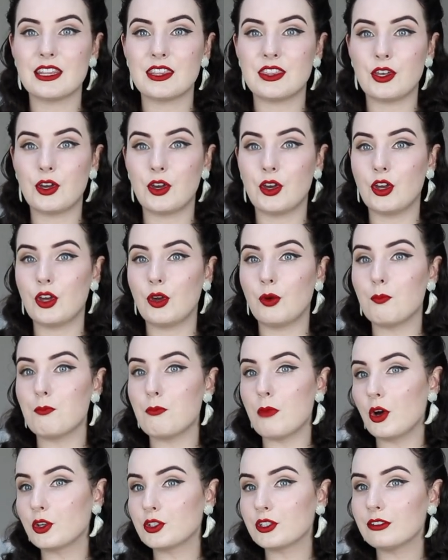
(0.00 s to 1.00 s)
the
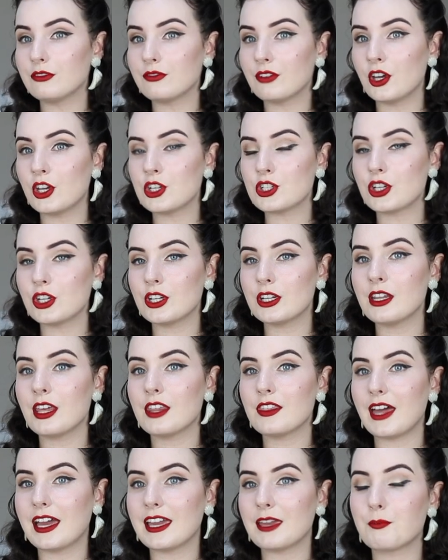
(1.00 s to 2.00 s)
modern version
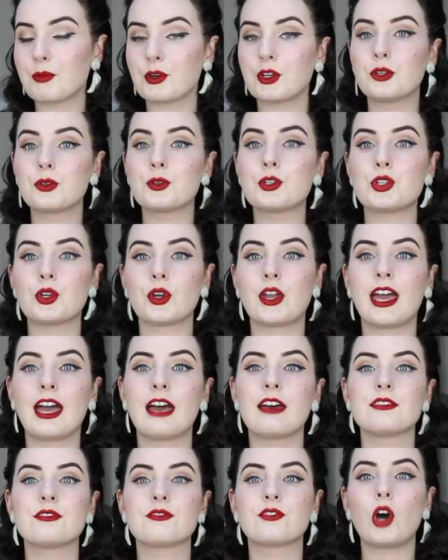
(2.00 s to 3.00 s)
that Imperial Sugar
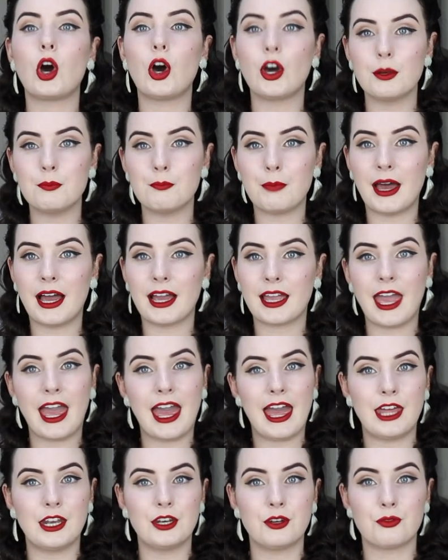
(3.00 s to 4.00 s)
have gone back
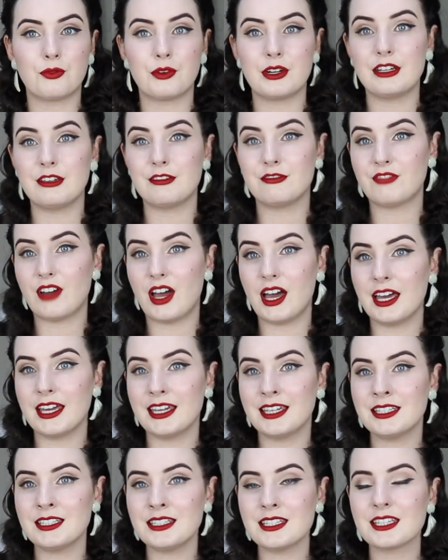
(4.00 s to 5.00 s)
and
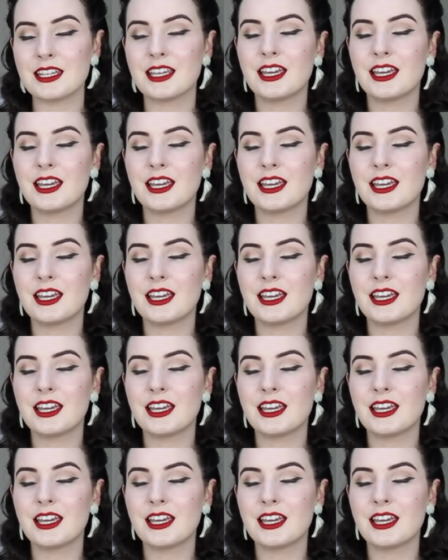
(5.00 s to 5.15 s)
refined.